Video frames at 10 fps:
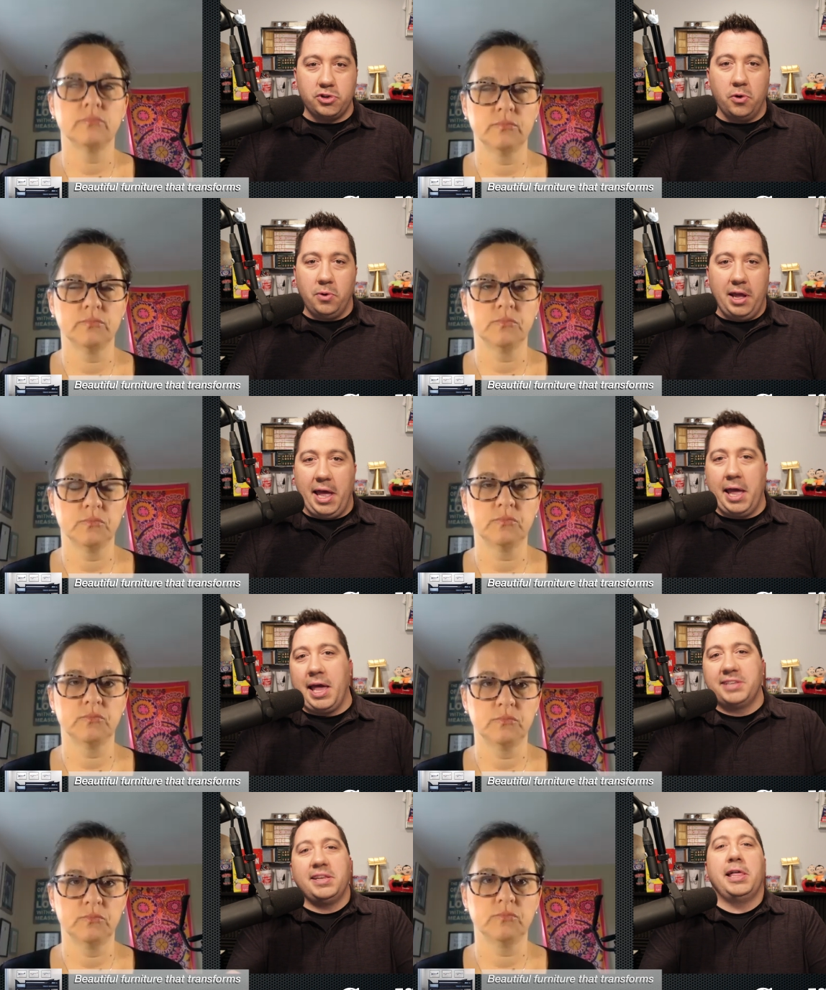Speaker 1: So I,
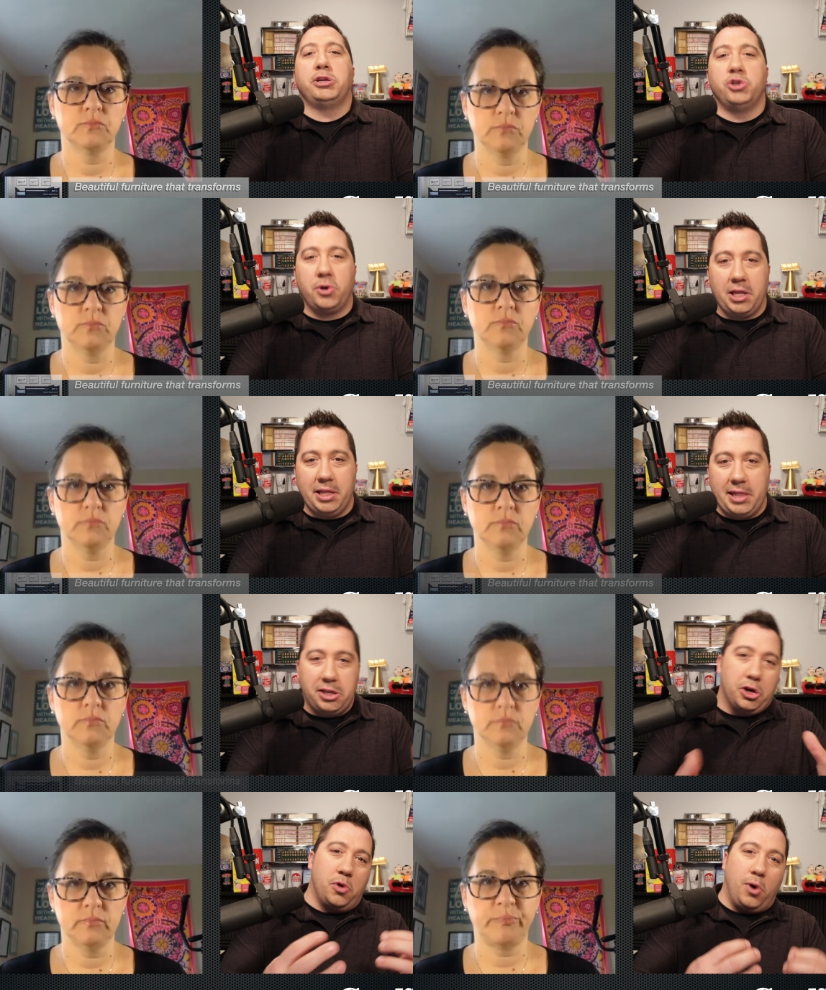I say that jokingly
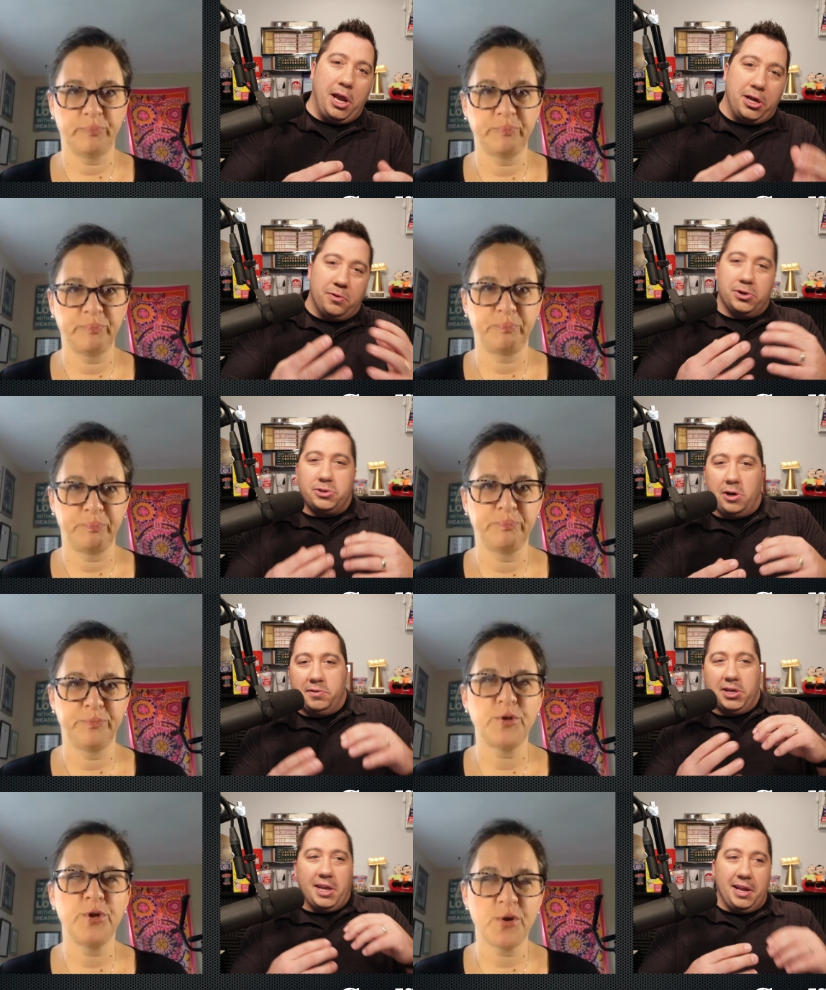that you're quiet, you're
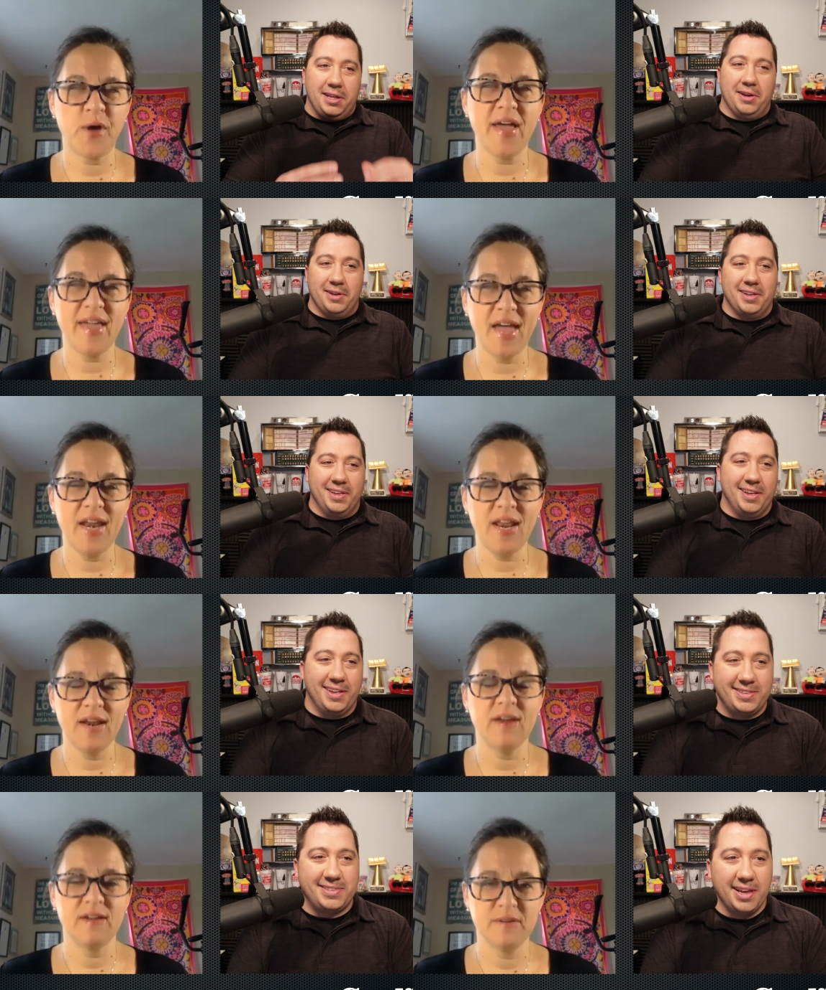reserved. No, no, I get it.
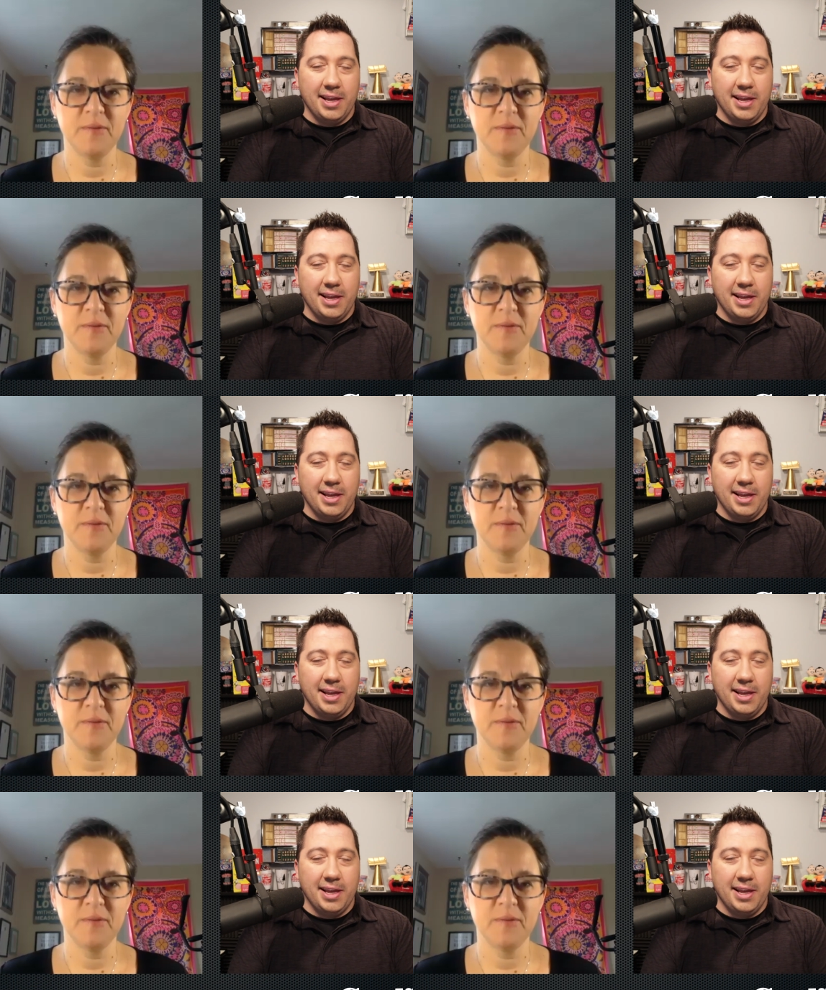It's